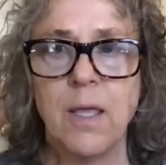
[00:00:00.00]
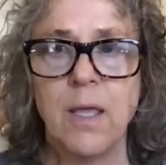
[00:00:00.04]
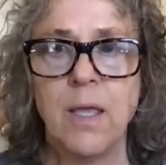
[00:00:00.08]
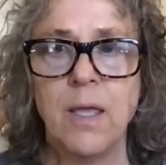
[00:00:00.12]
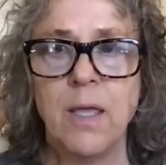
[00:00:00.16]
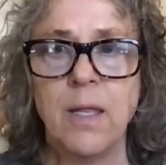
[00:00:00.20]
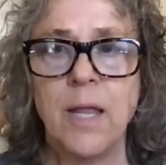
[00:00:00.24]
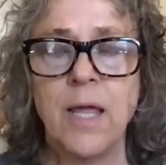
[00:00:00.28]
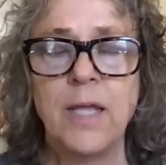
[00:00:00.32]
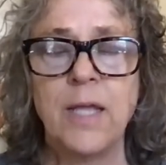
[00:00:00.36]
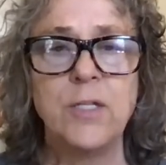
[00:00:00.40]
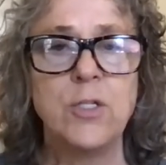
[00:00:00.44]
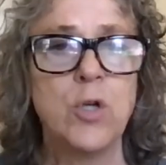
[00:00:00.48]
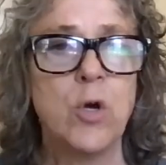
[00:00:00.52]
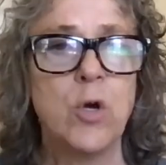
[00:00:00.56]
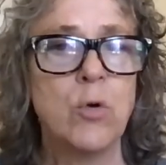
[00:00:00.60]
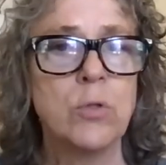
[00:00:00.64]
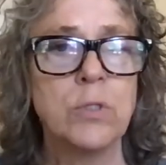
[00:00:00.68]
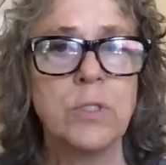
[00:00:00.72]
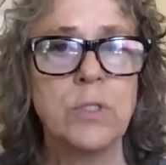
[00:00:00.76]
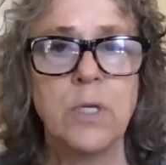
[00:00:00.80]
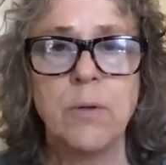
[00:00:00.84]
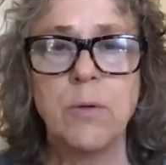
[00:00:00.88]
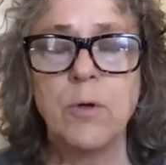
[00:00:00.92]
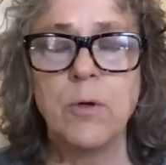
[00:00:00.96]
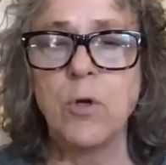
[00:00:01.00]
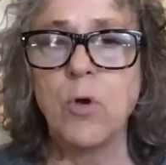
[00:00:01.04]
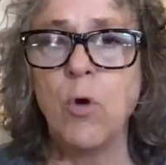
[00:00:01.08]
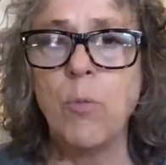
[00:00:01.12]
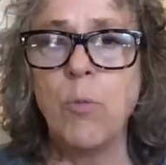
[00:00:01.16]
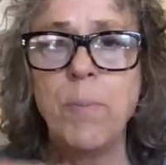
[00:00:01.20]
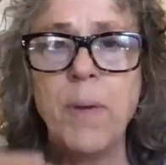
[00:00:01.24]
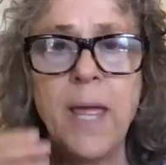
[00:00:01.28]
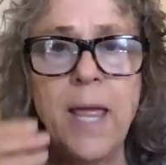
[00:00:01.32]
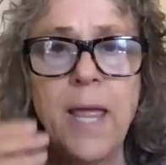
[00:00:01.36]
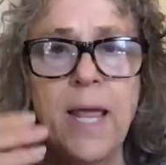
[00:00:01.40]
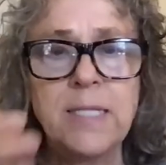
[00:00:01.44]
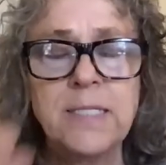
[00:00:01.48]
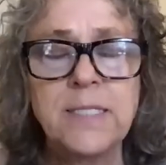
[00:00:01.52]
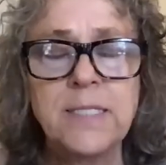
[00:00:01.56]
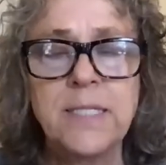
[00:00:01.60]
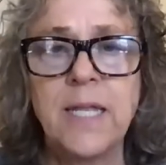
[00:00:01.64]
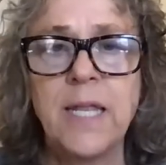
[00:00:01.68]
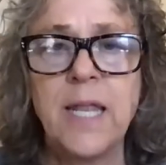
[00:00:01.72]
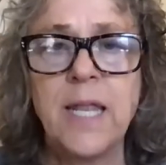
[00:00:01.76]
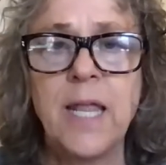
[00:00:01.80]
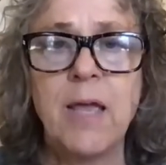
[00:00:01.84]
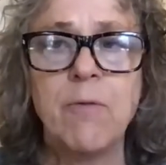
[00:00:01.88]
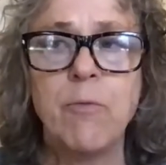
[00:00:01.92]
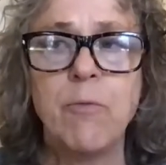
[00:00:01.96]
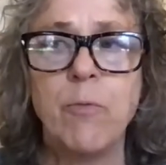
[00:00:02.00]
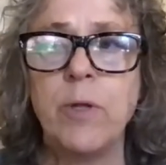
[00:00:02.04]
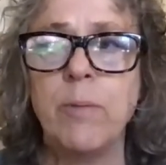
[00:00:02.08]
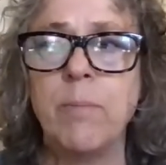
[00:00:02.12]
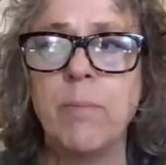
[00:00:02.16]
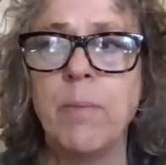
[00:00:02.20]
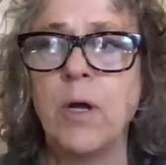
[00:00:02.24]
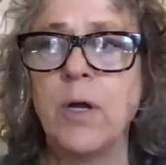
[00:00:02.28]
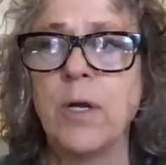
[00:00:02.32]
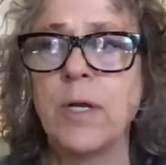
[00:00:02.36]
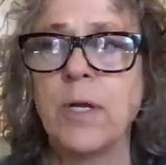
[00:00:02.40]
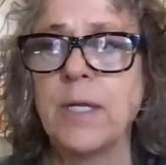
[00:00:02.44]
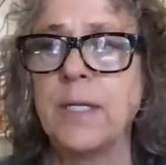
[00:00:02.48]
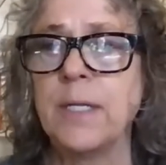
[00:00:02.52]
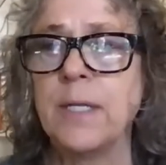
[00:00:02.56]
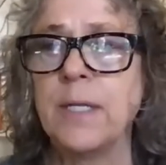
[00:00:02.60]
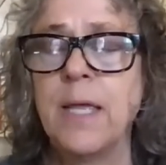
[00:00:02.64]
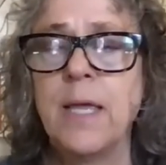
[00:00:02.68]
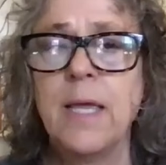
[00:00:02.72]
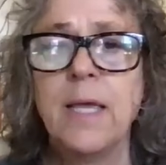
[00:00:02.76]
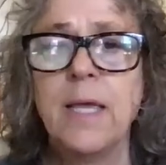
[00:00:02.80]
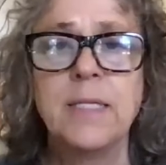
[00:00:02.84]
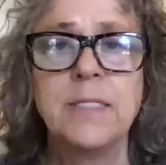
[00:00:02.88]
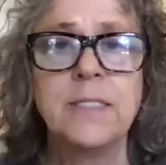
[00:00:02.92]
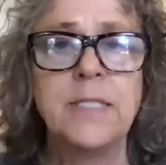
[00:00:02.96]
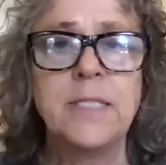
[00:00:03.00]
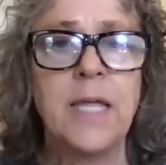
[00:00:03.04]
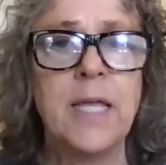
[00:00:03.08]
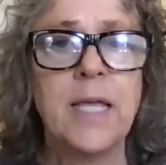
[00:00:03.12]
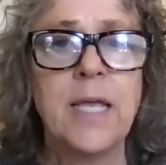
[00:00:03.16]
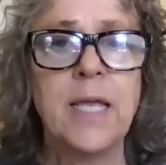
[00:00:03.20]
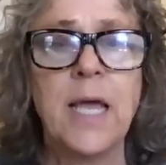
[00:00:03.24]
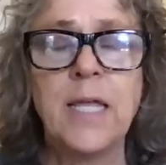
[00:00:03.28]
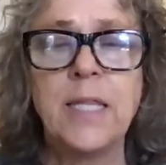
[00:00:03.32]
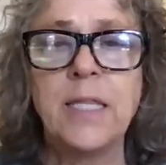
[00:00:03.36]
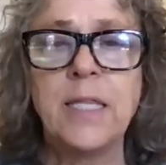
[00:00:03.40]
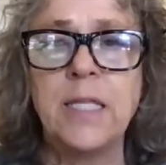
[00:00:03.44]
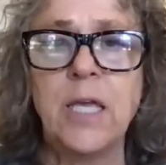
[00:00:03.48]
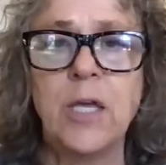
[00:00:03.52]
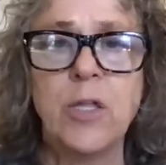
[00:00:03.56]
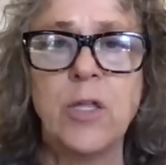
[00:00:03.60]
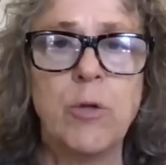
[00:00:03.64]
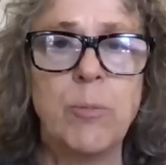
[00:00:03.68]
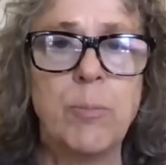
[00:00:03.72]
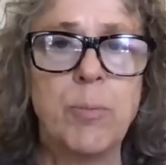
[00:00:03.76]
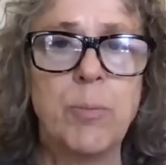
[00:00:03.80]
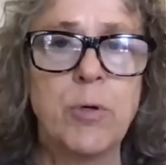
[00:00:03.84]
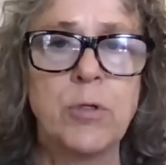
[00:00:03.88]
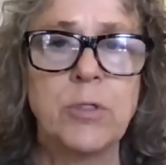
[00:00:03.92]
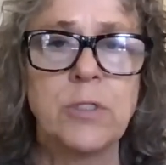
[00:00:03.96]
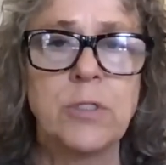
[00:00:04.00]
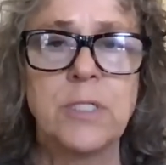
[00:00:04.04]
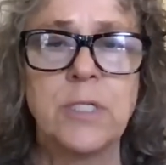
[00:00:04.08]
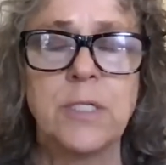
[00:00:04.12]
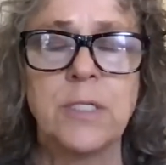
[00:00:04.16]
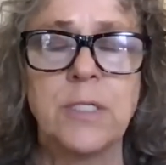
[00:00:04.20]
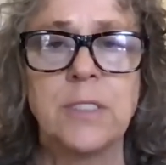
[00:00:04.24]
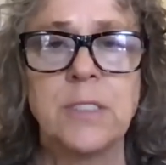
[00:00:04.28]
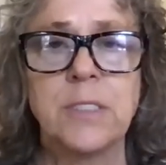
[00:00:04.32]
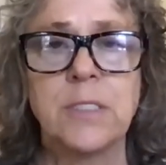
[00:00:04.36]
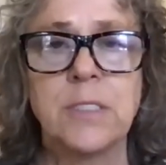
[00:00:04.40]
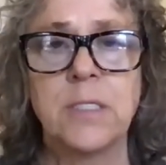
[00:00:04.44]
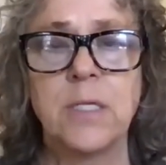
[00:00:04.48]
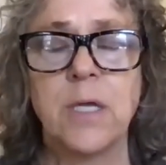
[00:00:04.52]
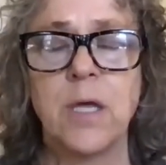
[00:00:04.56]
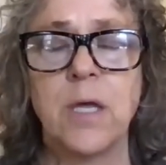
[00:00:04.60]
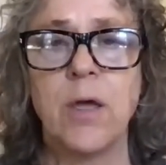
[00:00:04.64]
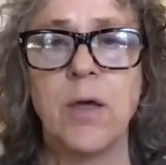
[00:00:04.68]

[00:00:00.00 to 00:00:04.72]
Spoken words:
And I don't go past that halfway mark and take on the other person's